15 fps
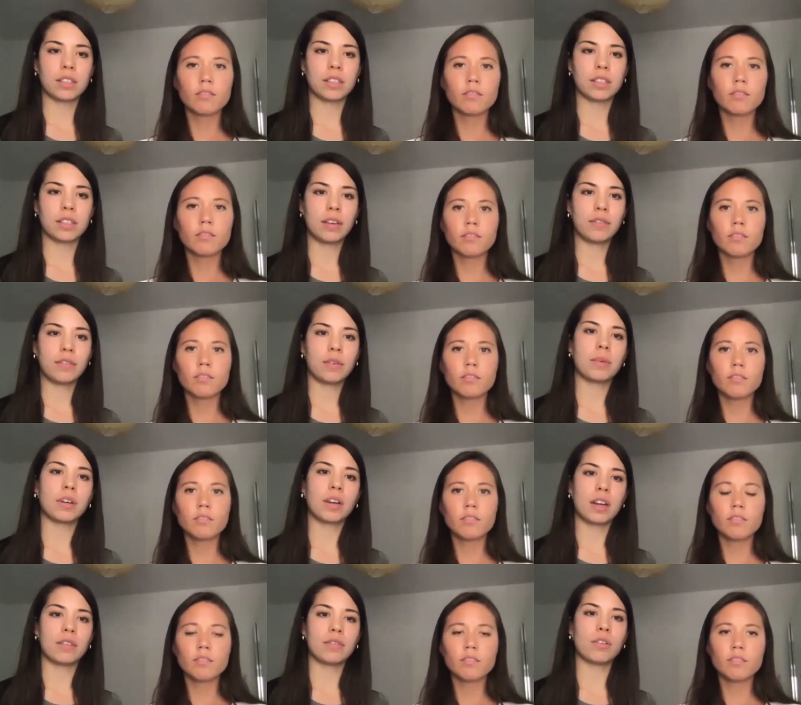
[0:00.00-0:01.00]
Speaker 1: way from a
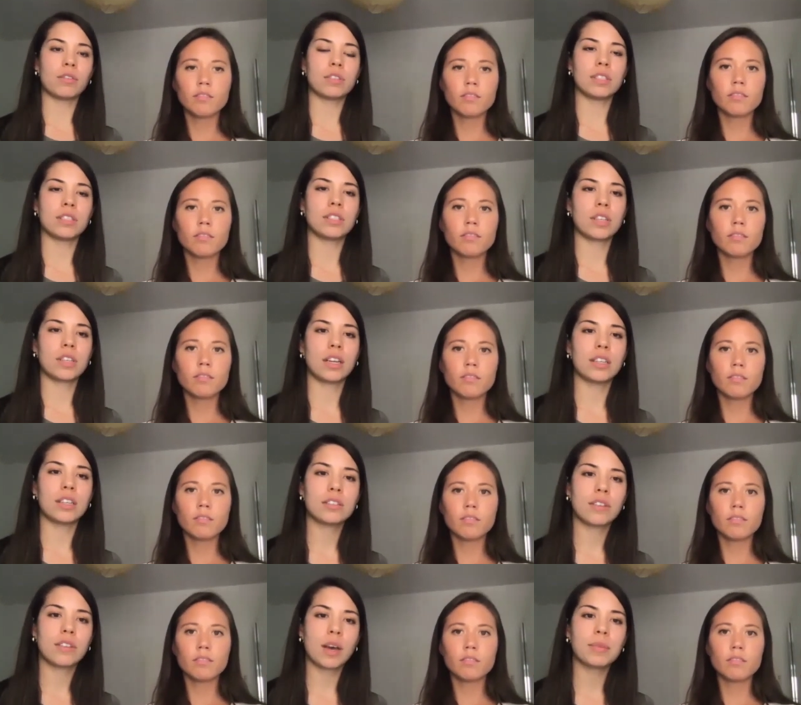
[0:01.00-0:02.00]
kind of overseas
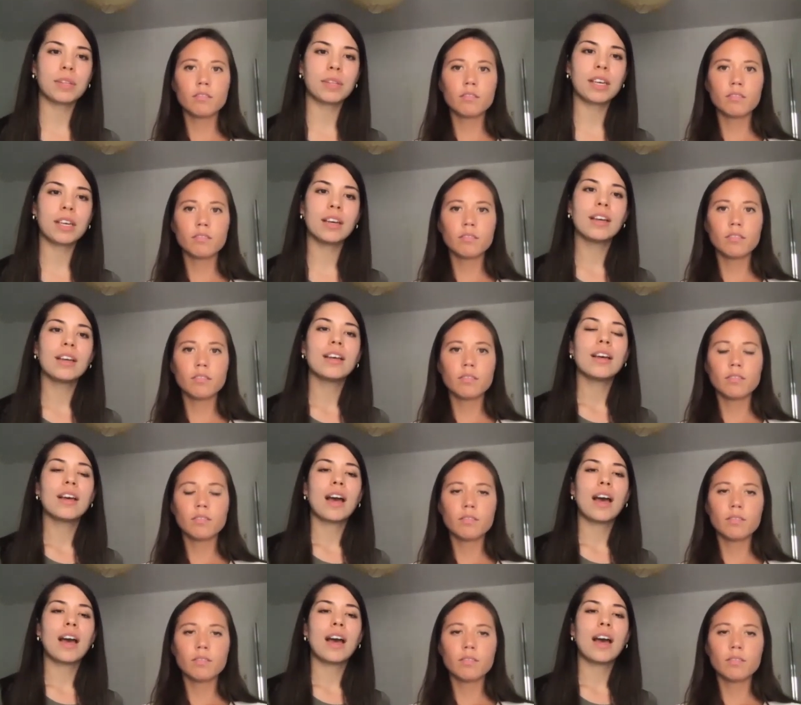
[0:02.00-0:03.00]
Chinese family.
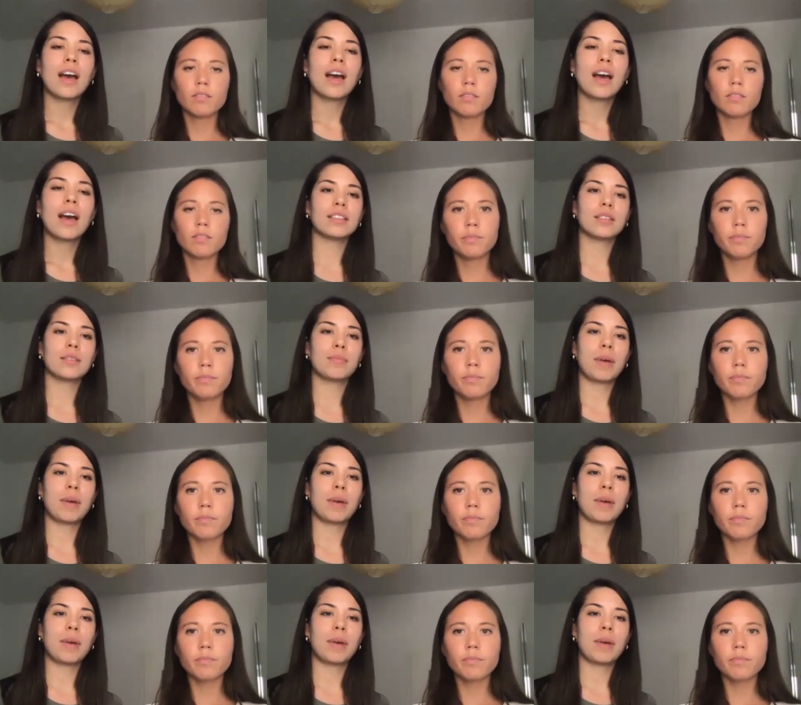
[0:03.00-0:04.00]
And our
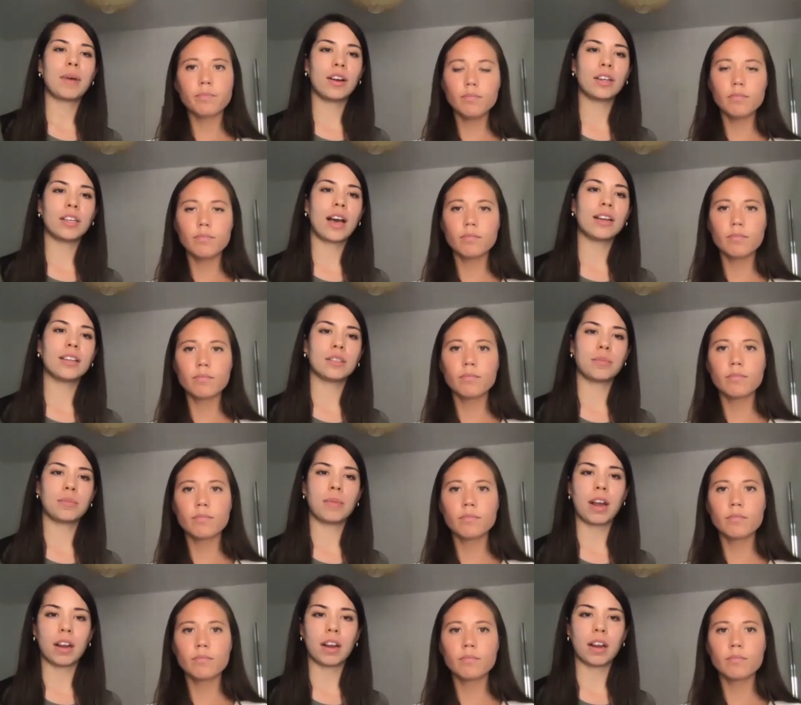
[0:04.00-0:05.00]
dad is
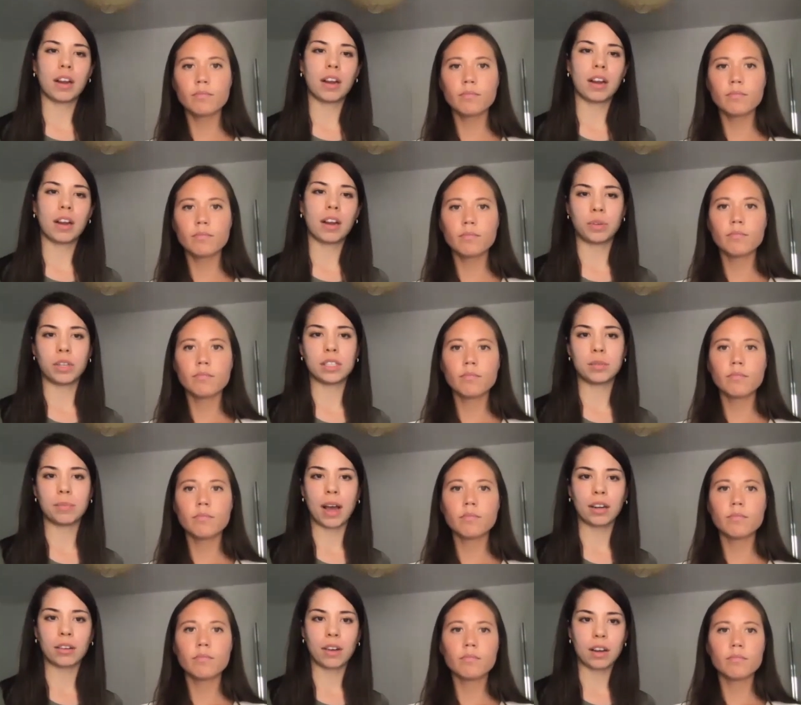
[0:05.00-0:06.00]
American with Swedish
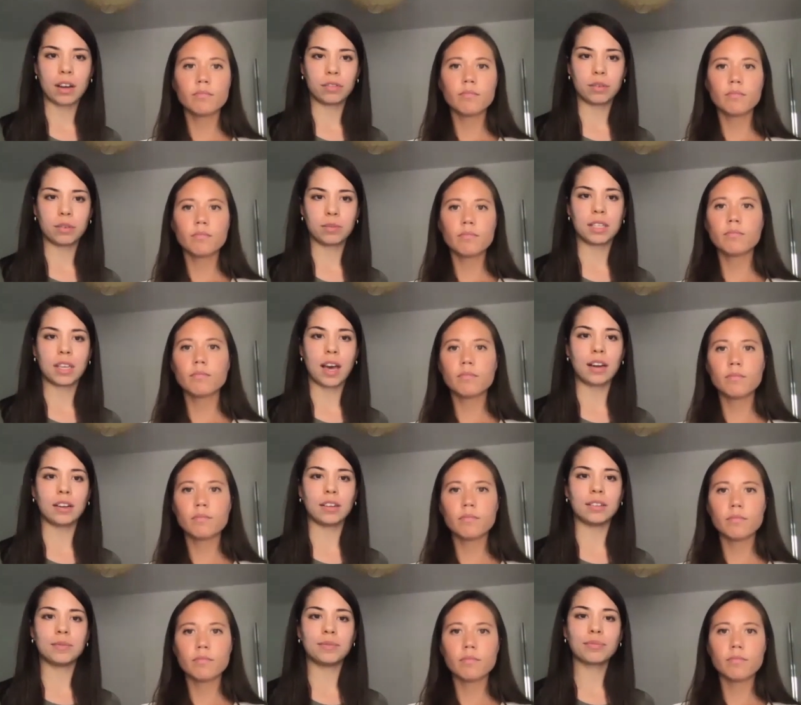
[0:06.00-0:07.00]
background from
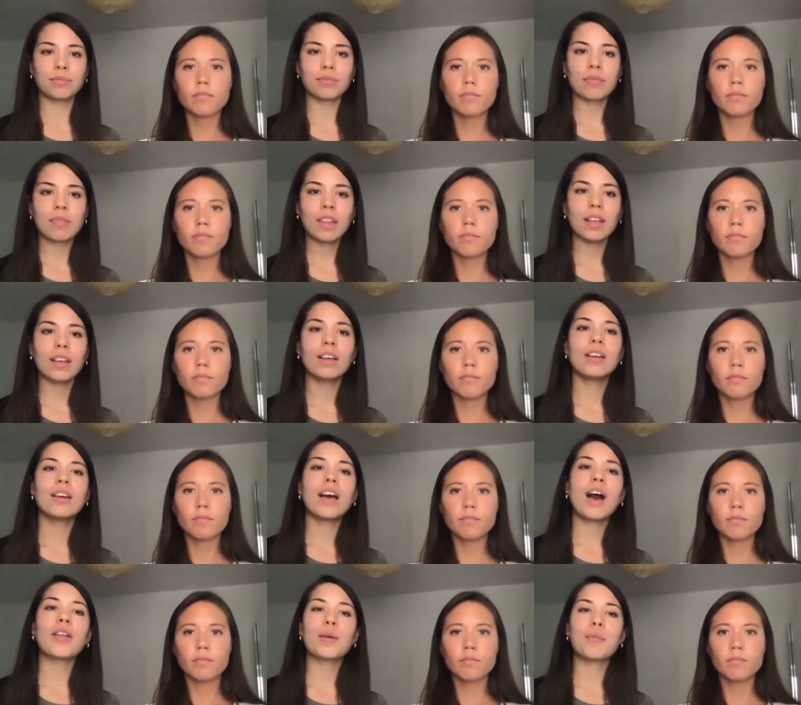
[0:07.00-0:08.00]
Seattle.
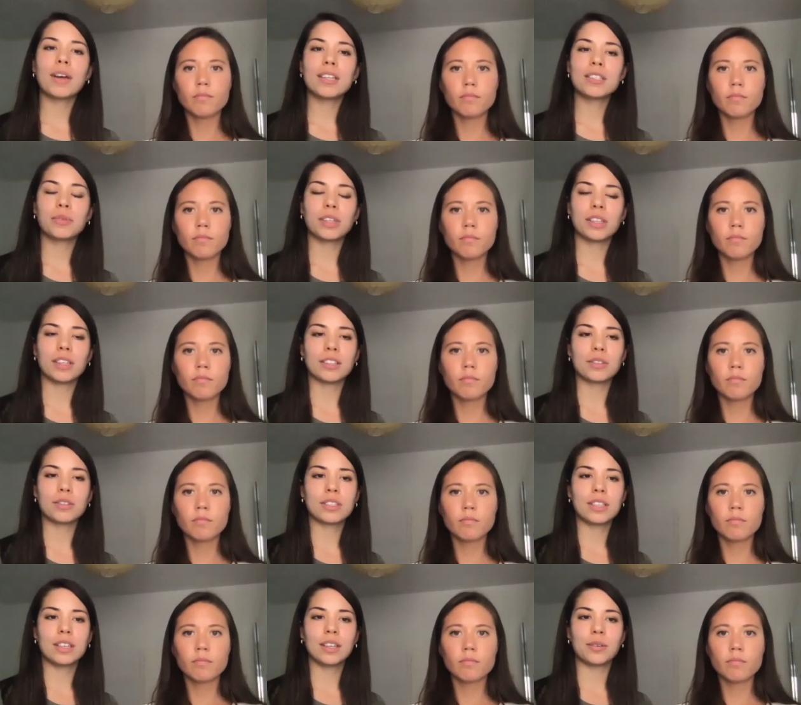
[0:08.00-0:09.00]
How they met is really
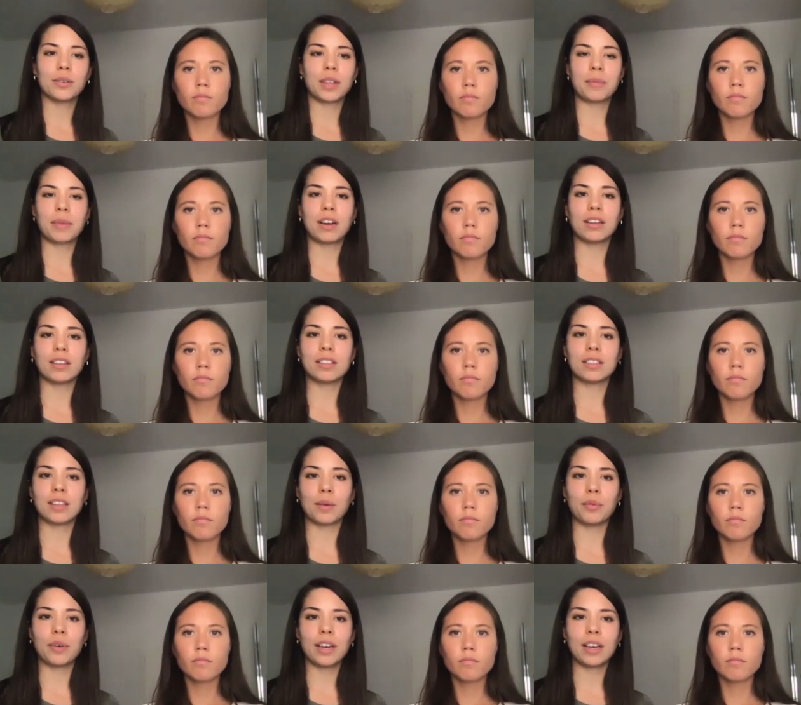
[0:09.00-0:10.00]
interesting. They met on the
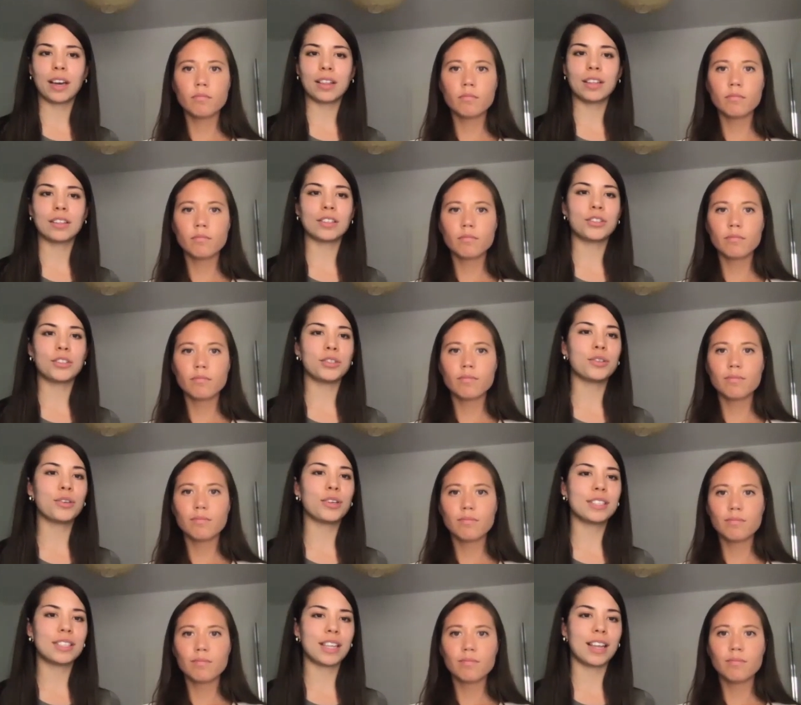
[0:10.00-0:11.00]
subway, I think the
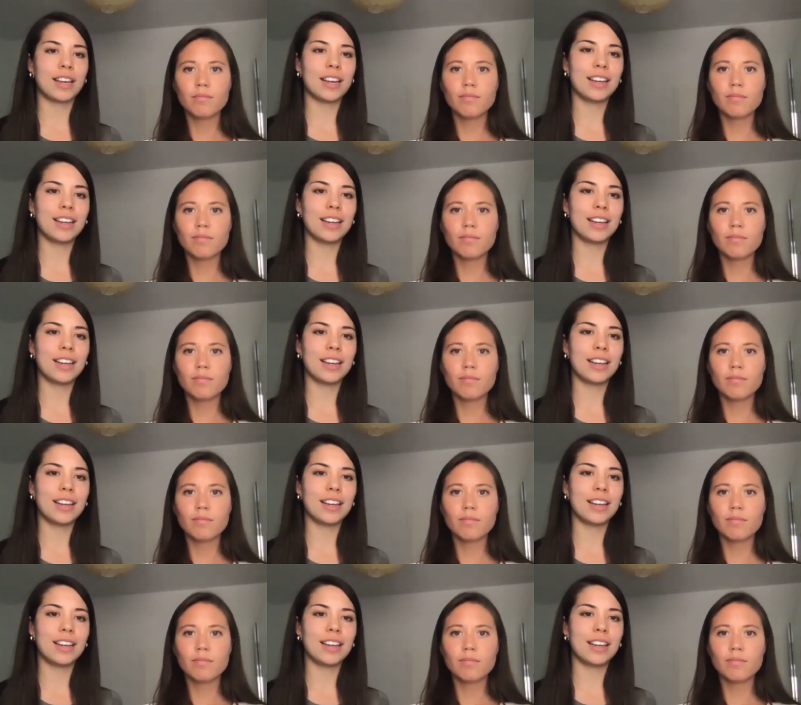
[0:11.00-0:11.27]
Chuosen